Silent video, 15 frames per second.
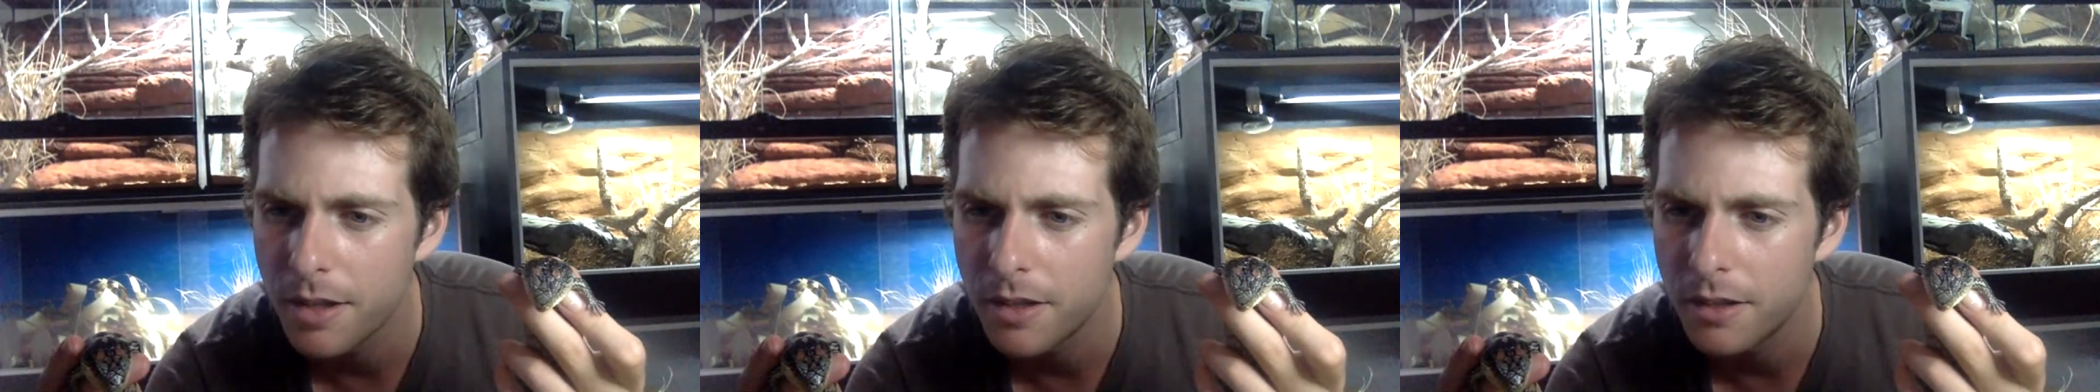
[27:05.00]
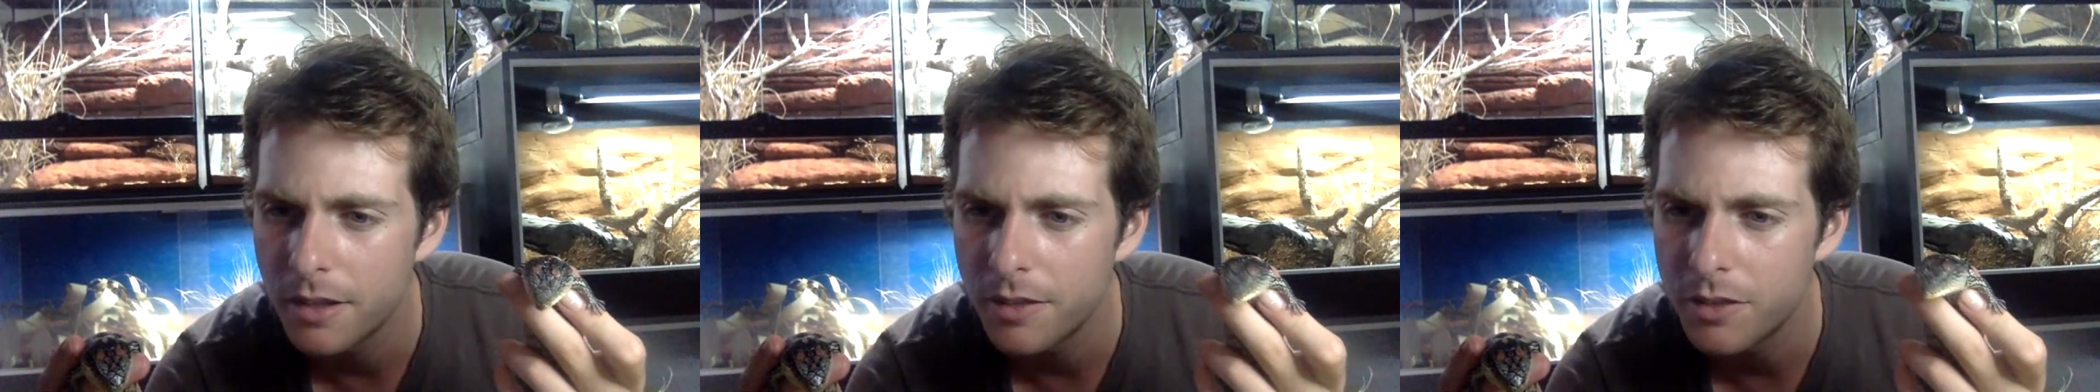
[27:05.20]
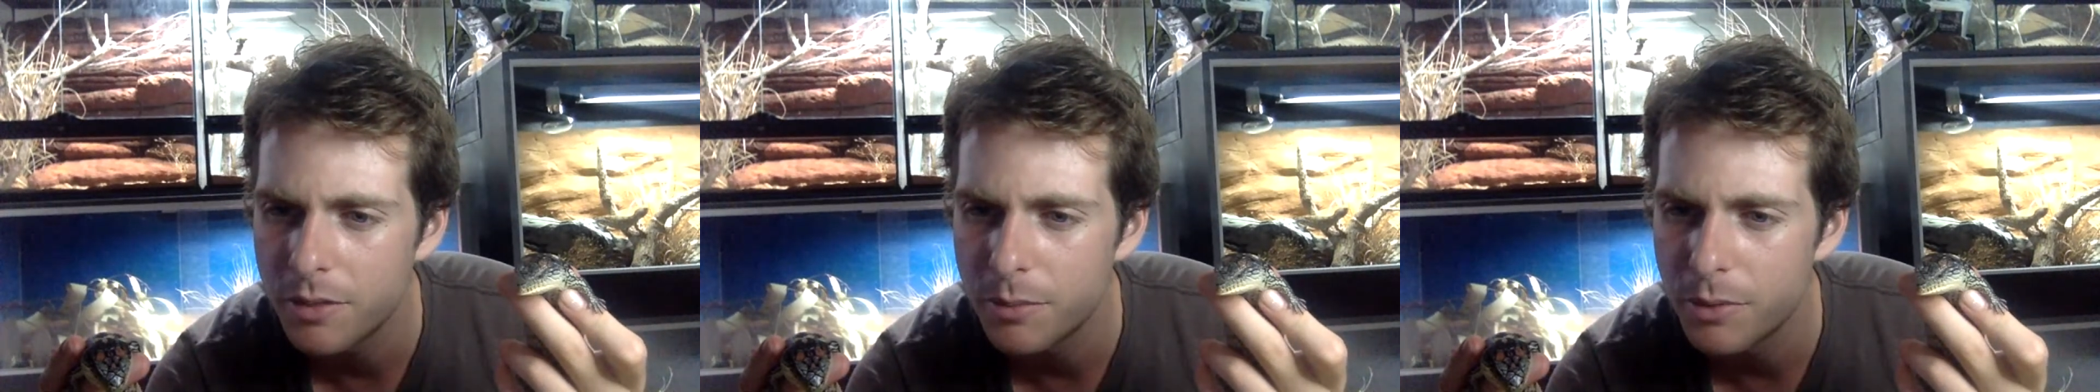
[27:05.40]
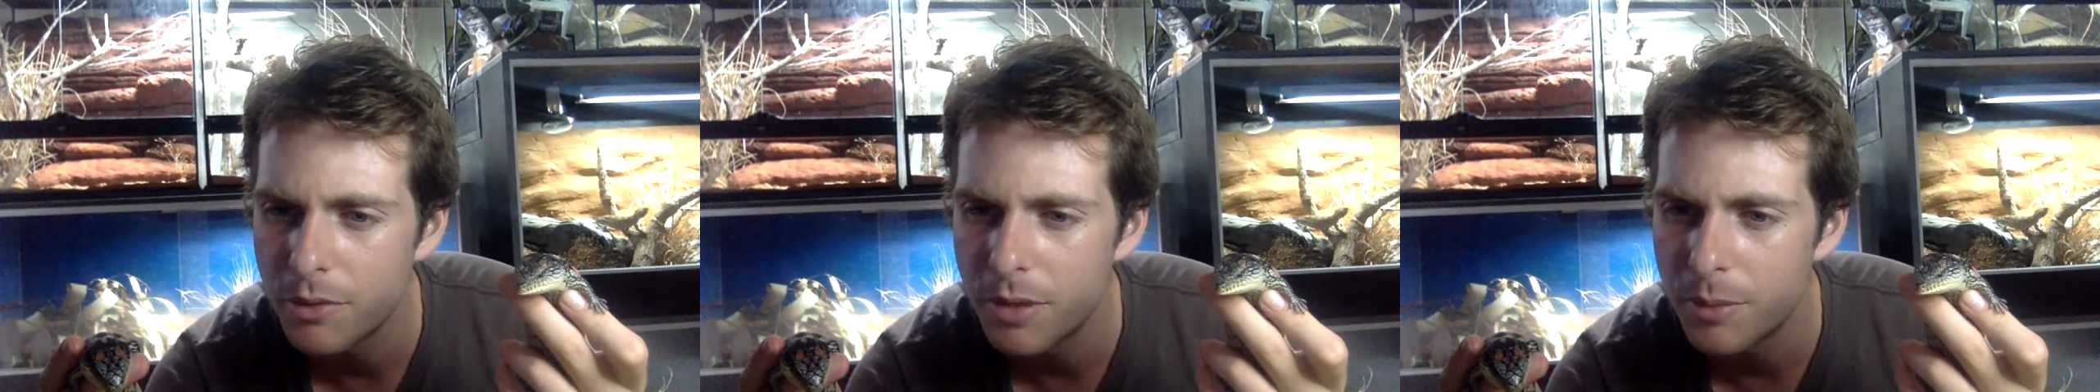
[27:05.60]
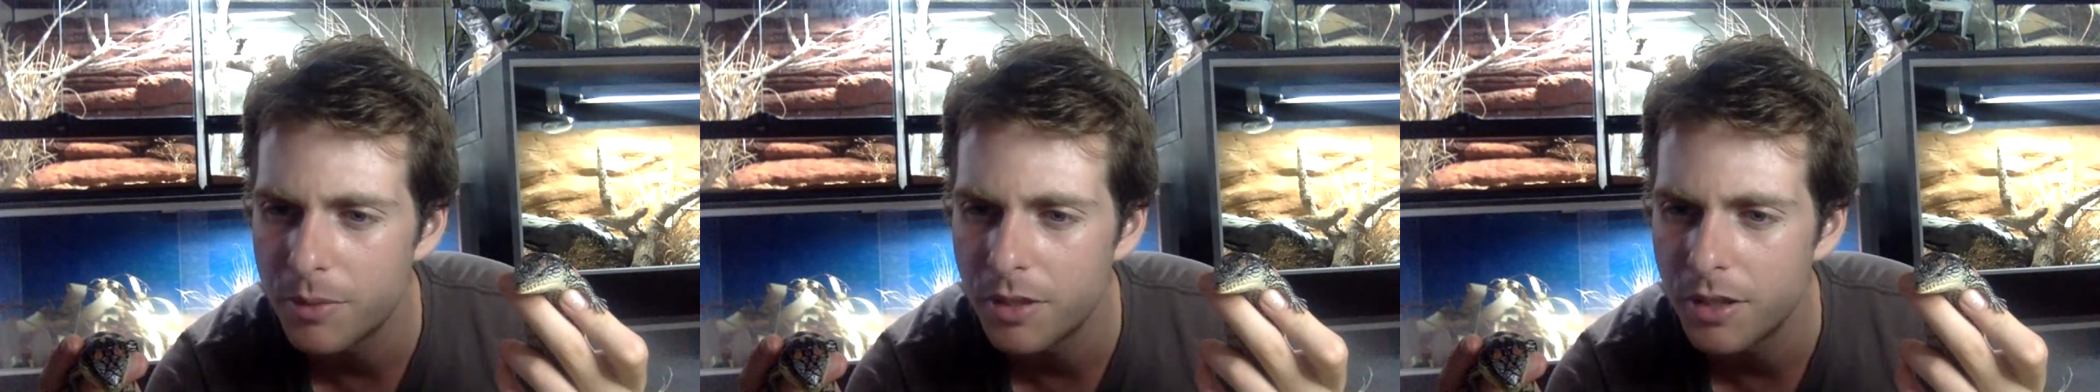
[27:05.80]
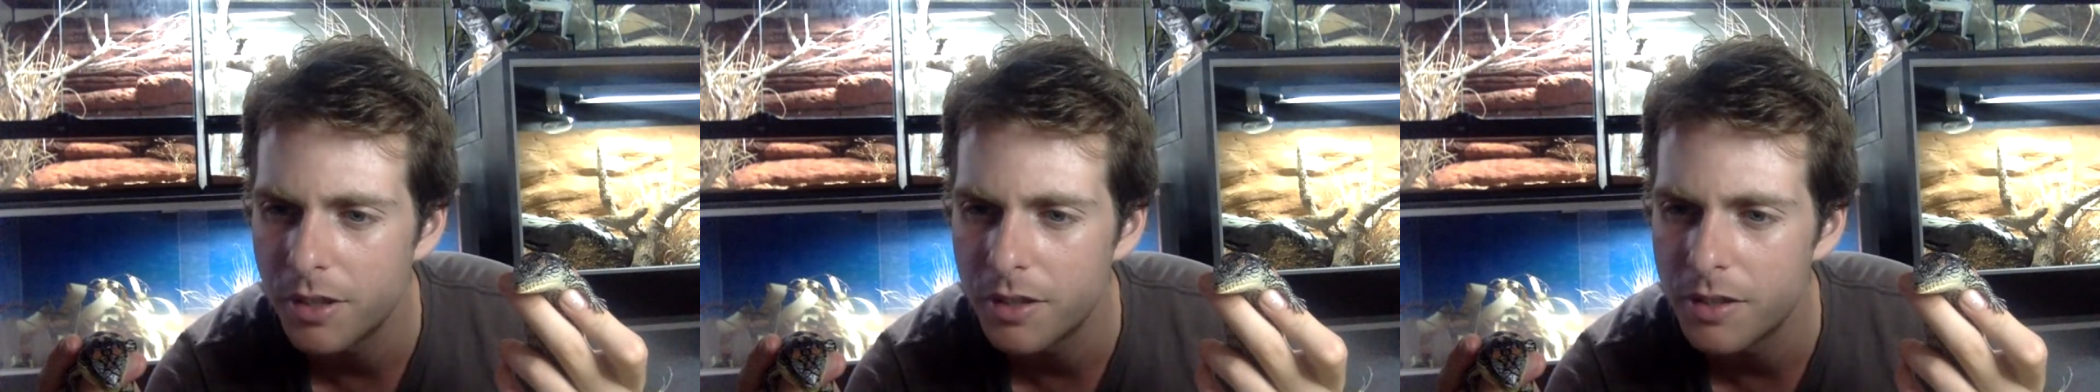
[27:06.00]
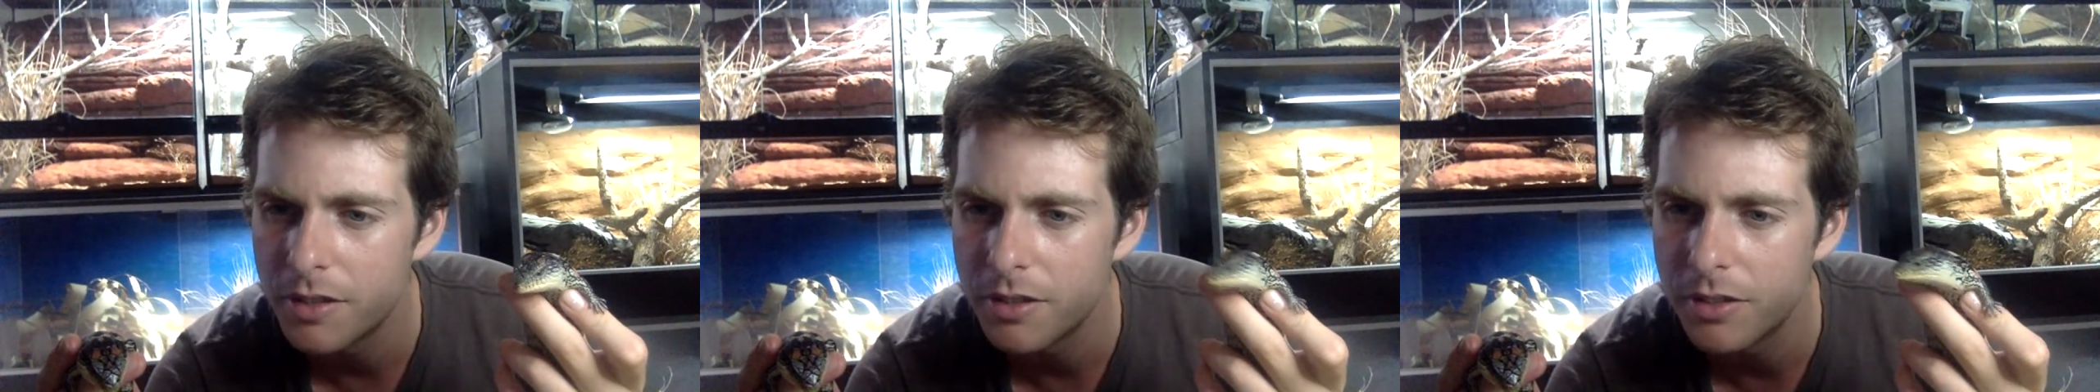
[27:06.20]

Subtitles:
Love small reptiles.